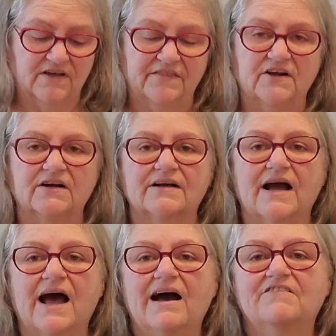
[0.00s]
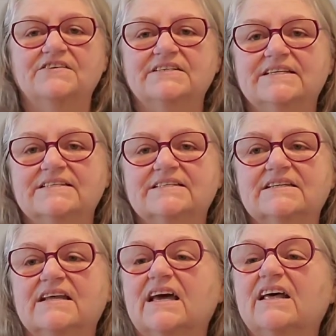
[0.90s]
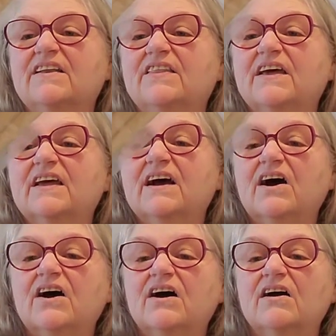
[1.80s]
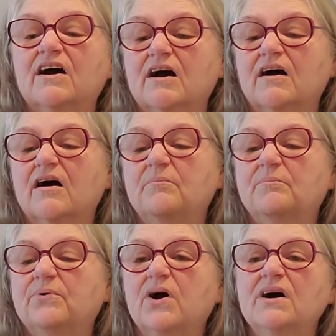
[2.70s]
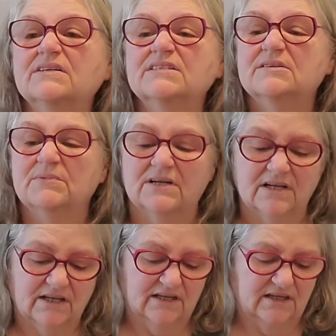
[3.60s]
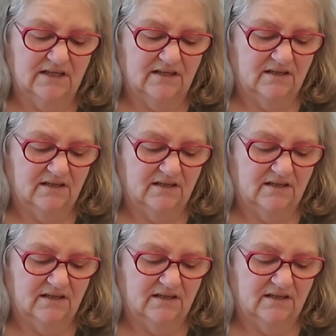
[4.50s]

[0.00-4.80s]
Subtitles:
and they're half a dozen, and they are approximately